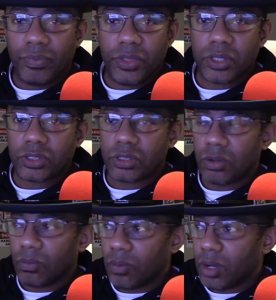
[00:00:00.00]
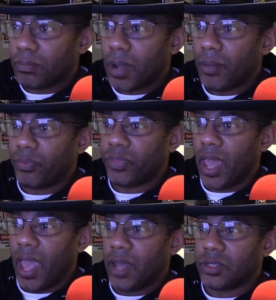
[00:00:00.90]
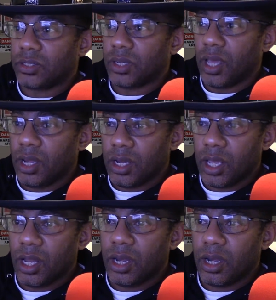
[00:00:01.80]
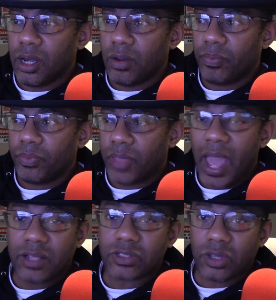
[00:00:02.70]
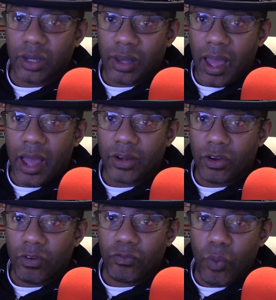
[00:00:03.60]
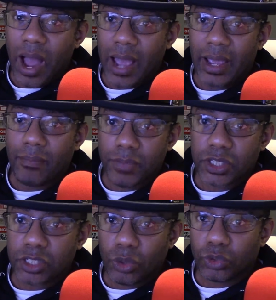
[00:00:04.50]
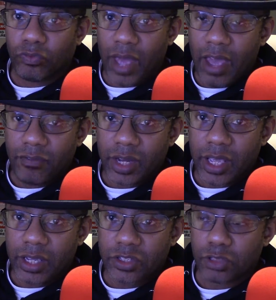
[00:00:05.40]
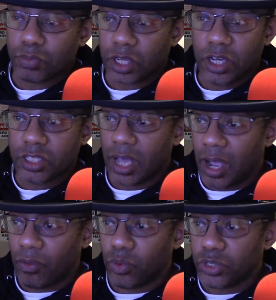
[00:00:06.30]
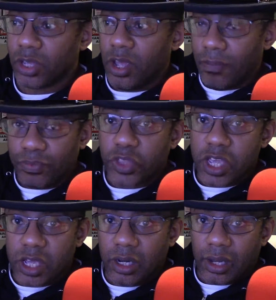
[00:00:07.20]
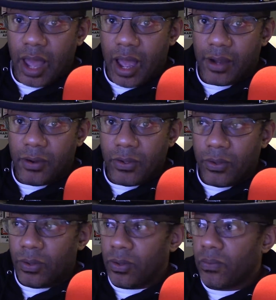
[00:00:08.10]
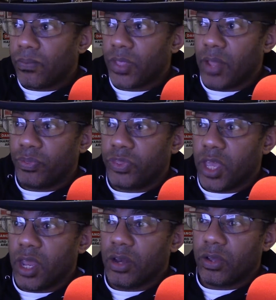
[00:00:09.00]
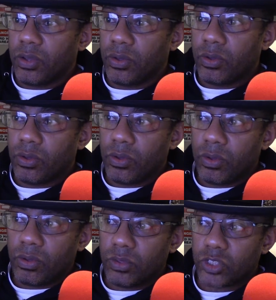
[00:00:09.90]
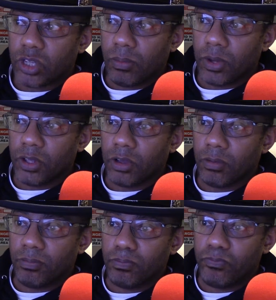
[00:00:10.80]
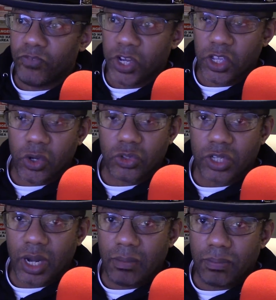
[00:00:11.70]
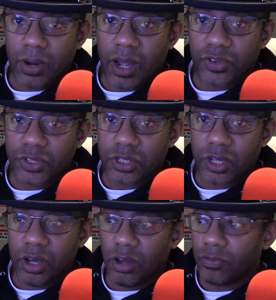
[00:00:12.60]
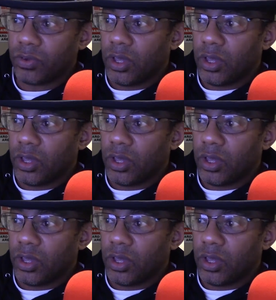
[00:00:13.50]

this and what about that? And then that's a lot of why I missed those 5 days, is because I was thinking a lot. And then some of the videos that I'm proudest of,